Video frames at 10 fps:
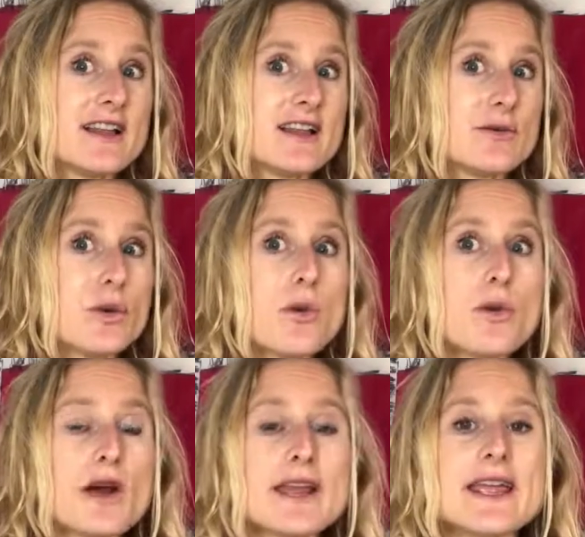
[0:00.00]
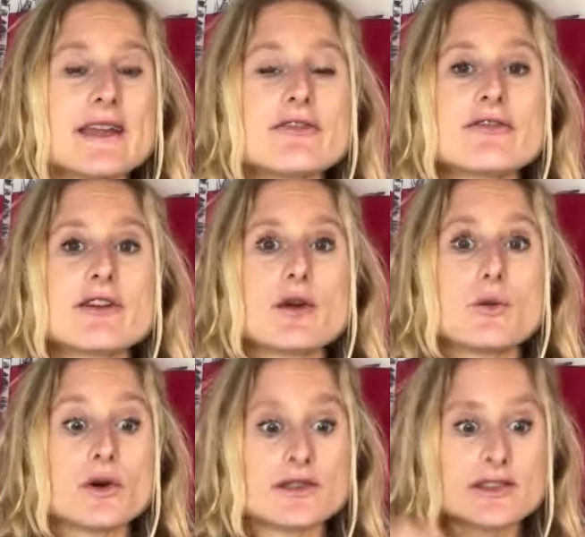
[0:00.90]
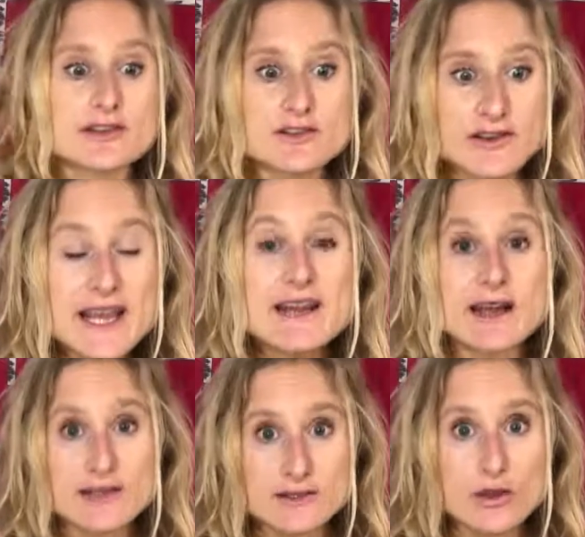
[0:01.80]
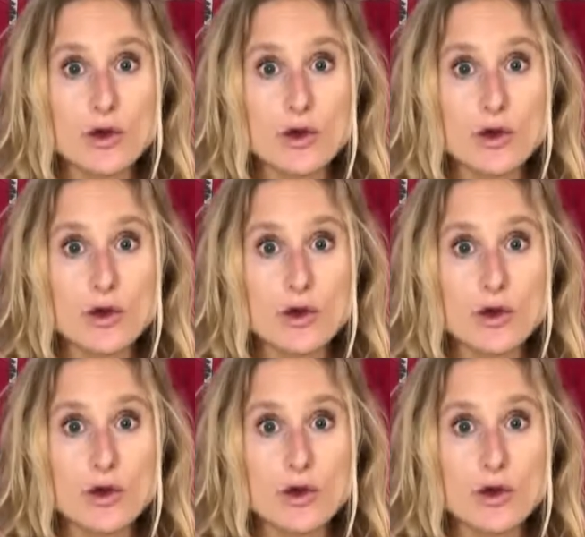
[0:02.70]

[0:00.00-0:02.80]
what if what the trainer as